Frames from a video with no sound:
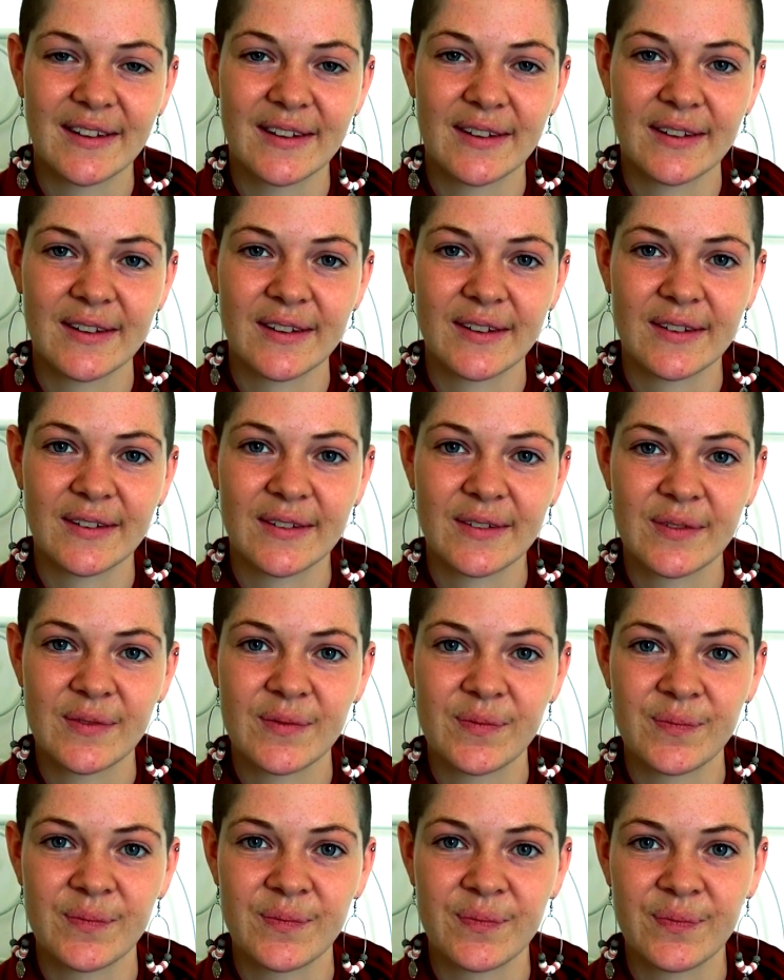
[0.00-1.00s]

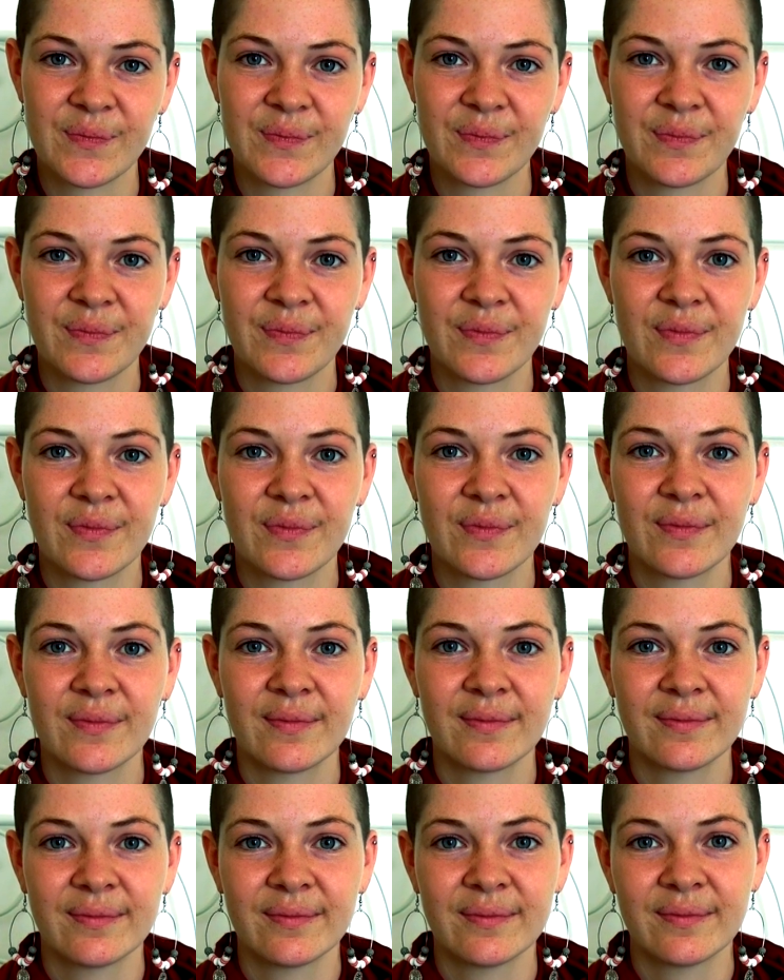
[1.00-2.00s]

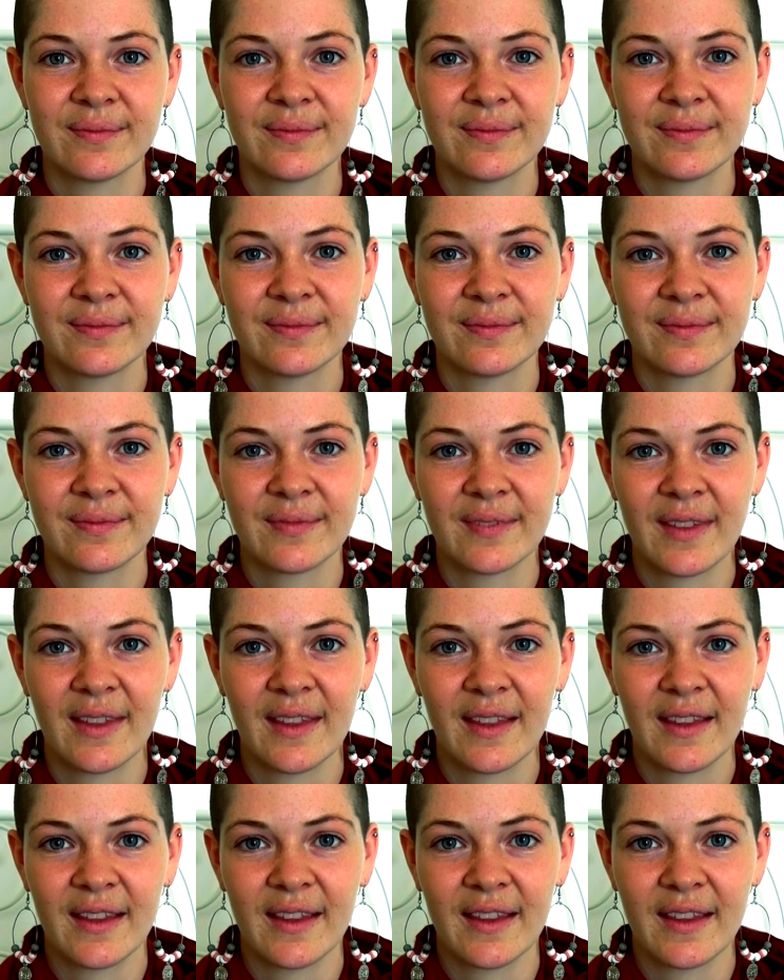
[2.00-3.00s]

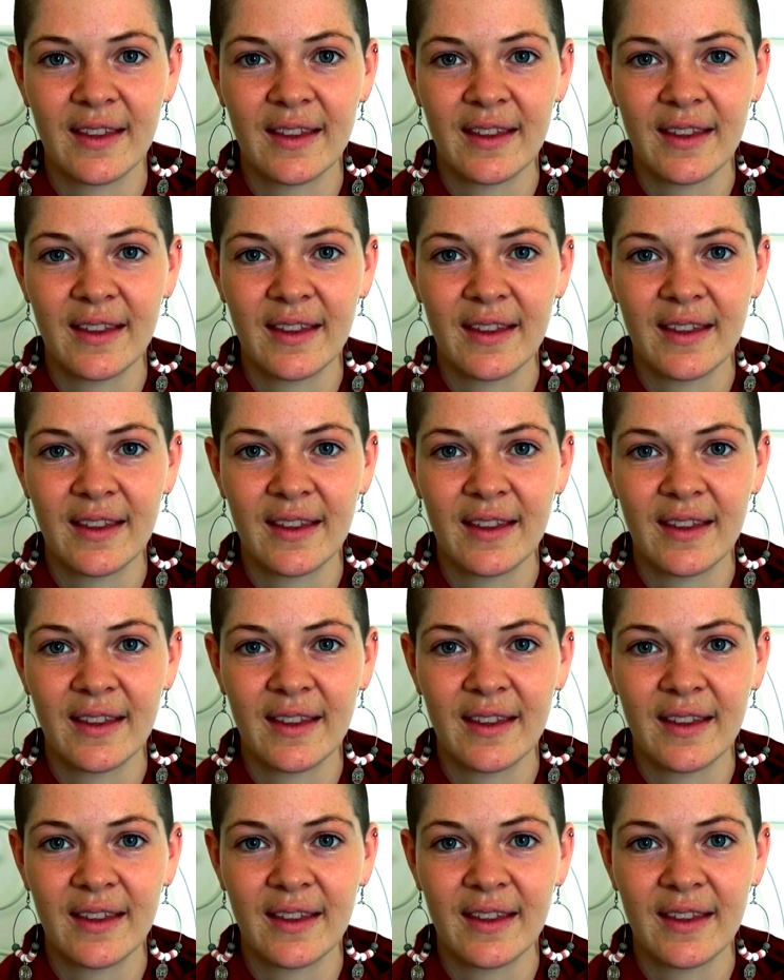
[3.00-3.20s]
(silence)